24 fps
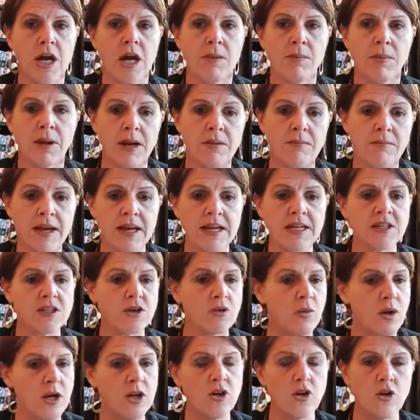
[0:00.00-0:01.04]
But it means that
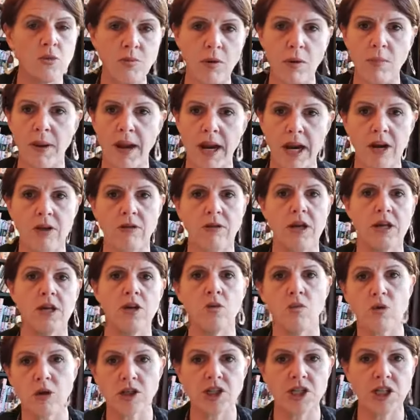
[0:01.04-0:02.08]
when you're preparing and you're
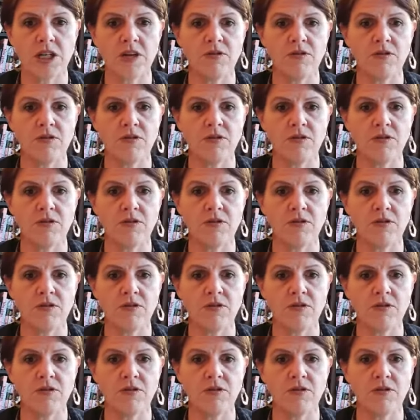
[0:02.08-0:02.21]
washing